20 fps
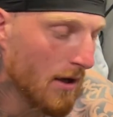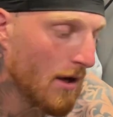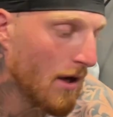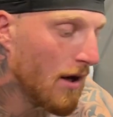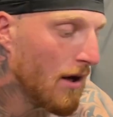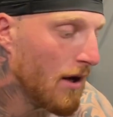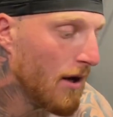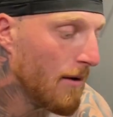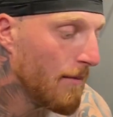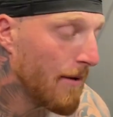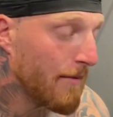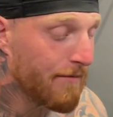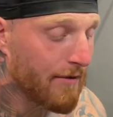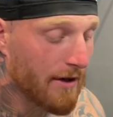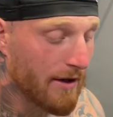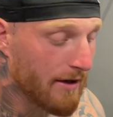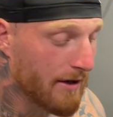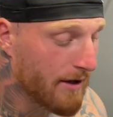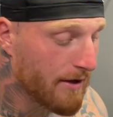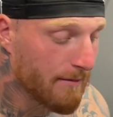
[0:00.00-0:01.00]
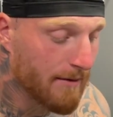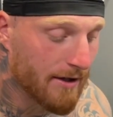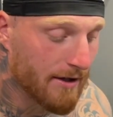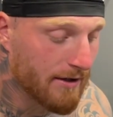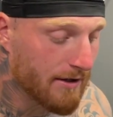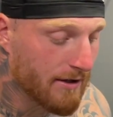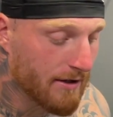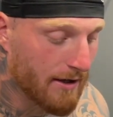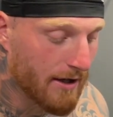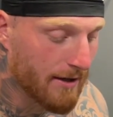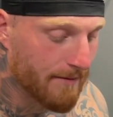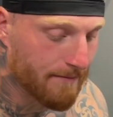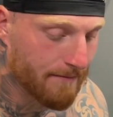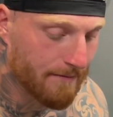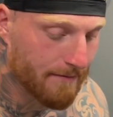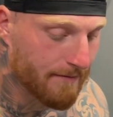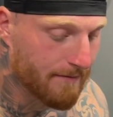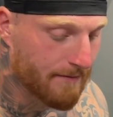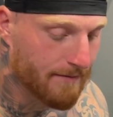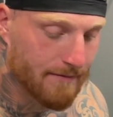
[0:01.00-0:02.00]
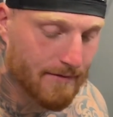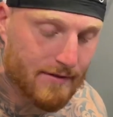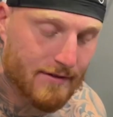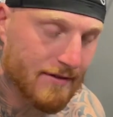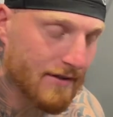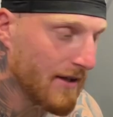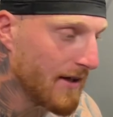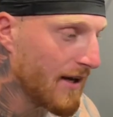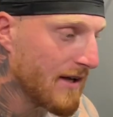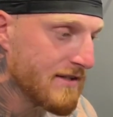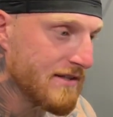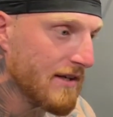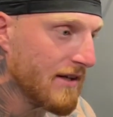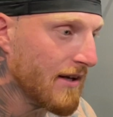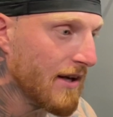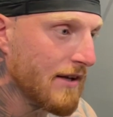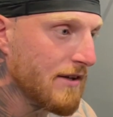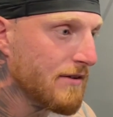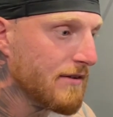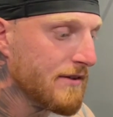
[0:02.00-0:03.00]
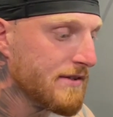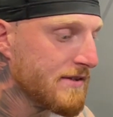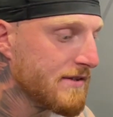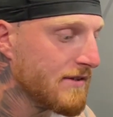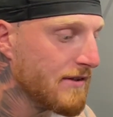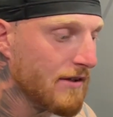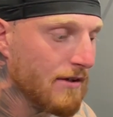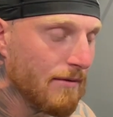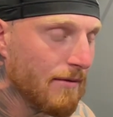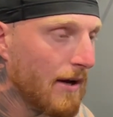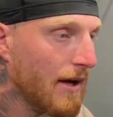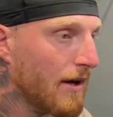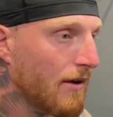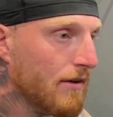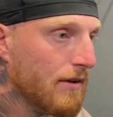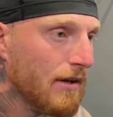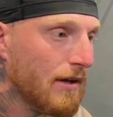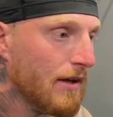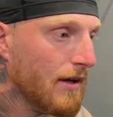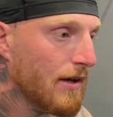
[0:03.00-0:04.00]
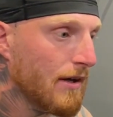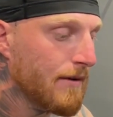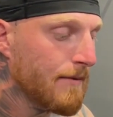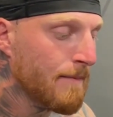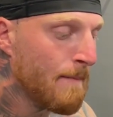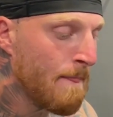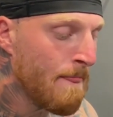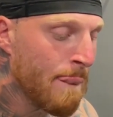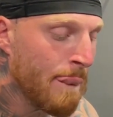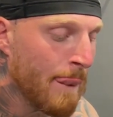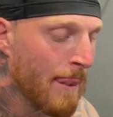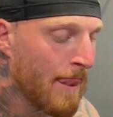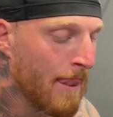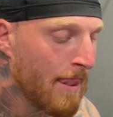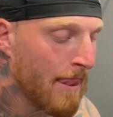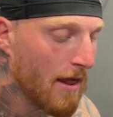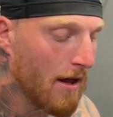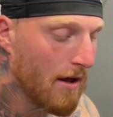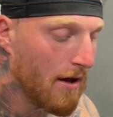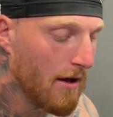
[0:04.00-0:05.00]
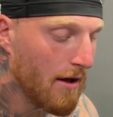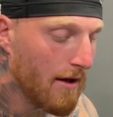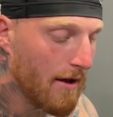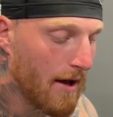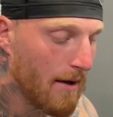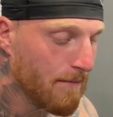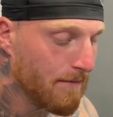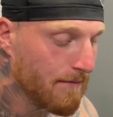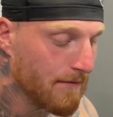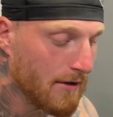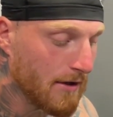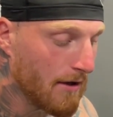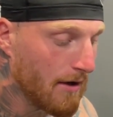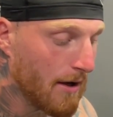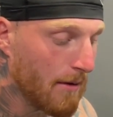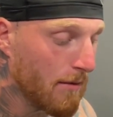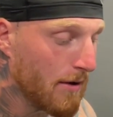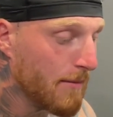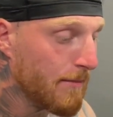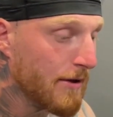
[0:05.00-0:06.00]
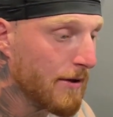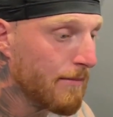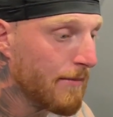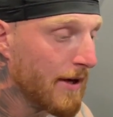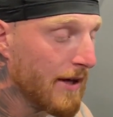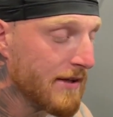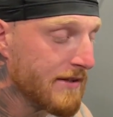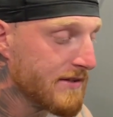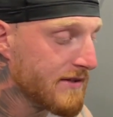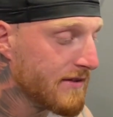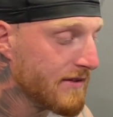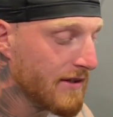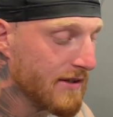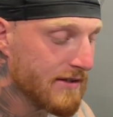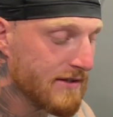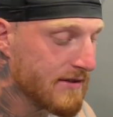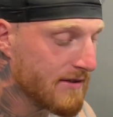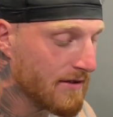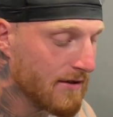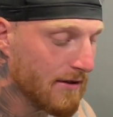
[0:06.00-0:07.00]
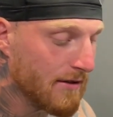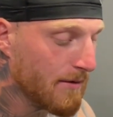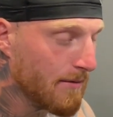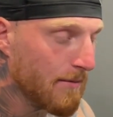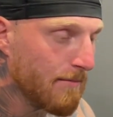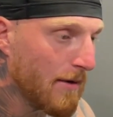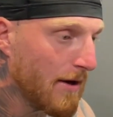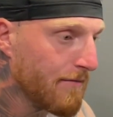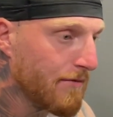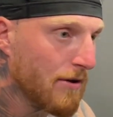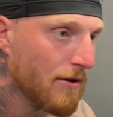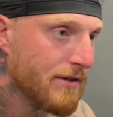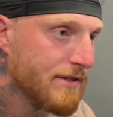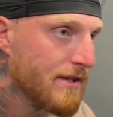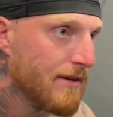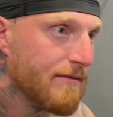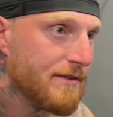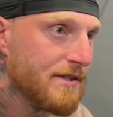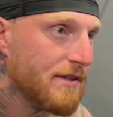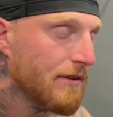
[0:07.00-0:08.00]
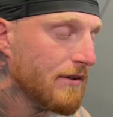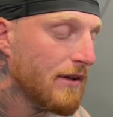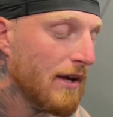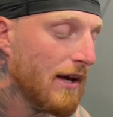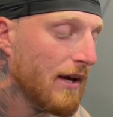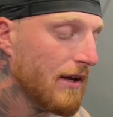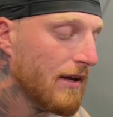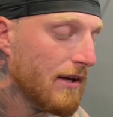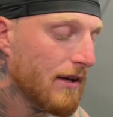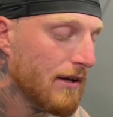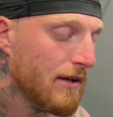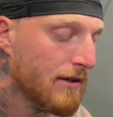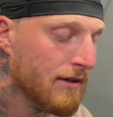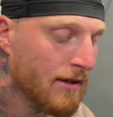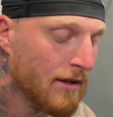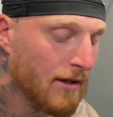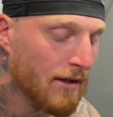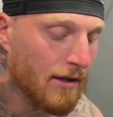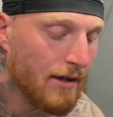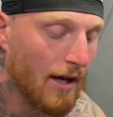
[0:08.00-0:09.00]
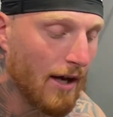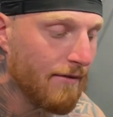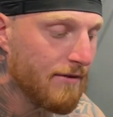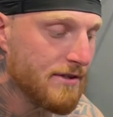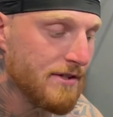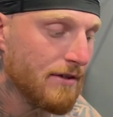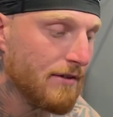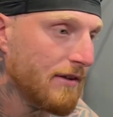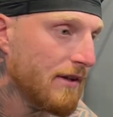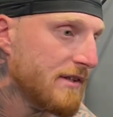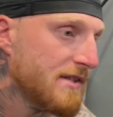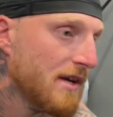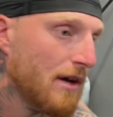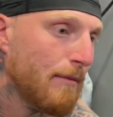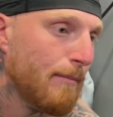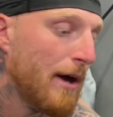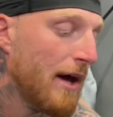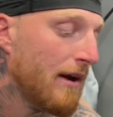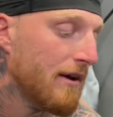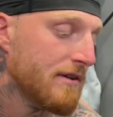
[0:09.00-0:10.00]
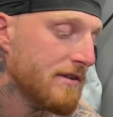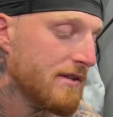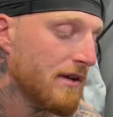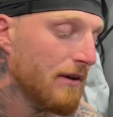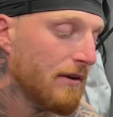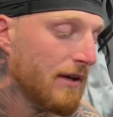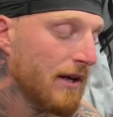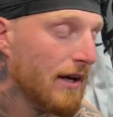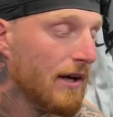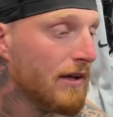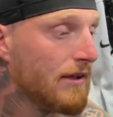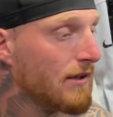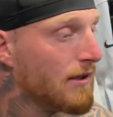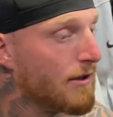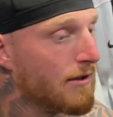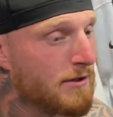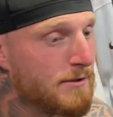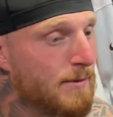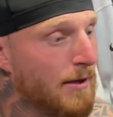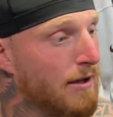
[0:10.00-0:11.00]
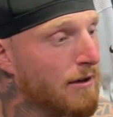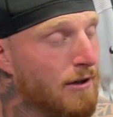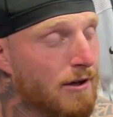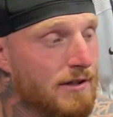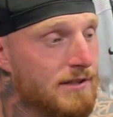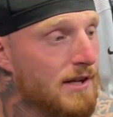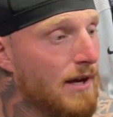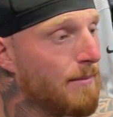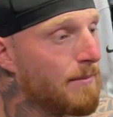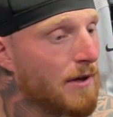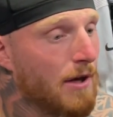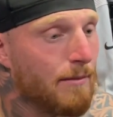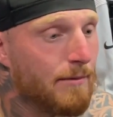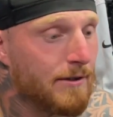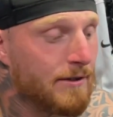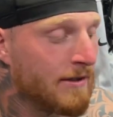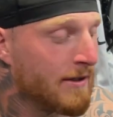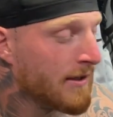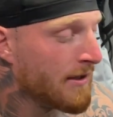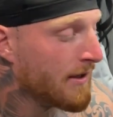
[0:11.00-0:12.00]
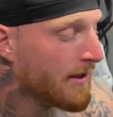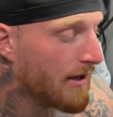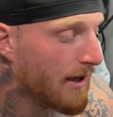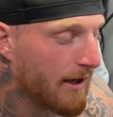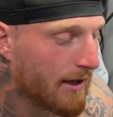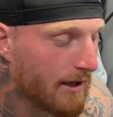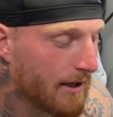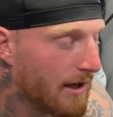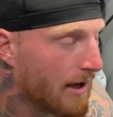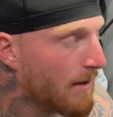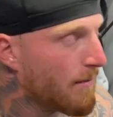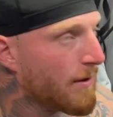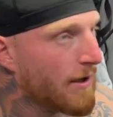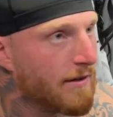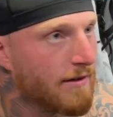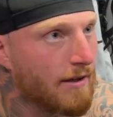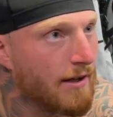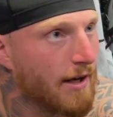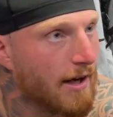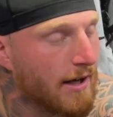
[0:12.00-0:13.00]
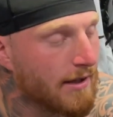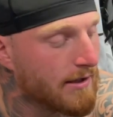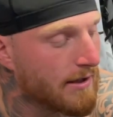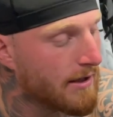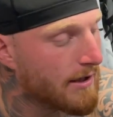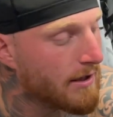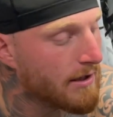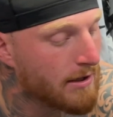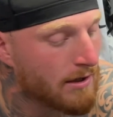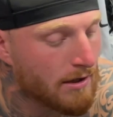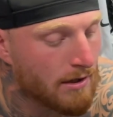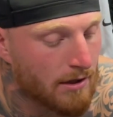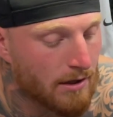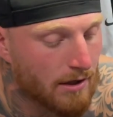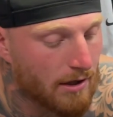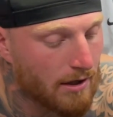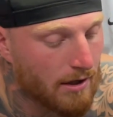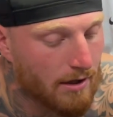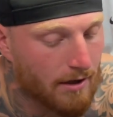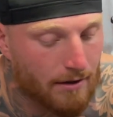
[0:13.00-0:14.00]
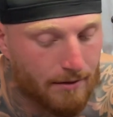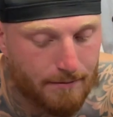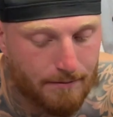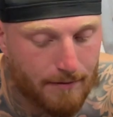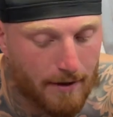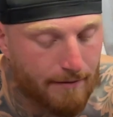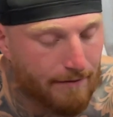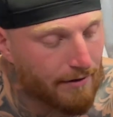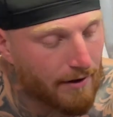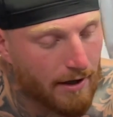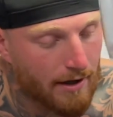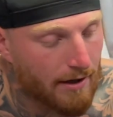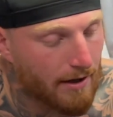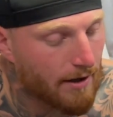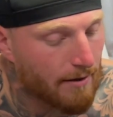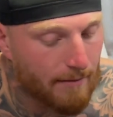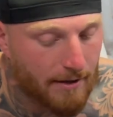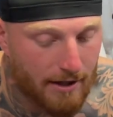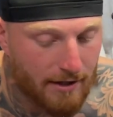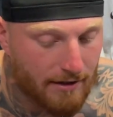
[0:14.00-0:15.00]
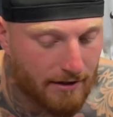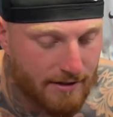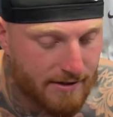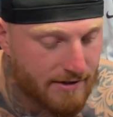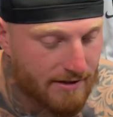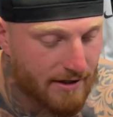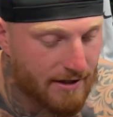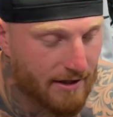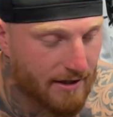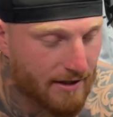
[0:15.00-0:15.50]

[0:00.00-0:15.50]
I'm fired up, man. You know, I'm just, like I said, I do this year-round. You know, I want to be the best. That's literally my focus every single day, and every single detail matters. So yeah, you know, it's been a long time coming. I cannot wait to get out there. I'm fired up, man. It's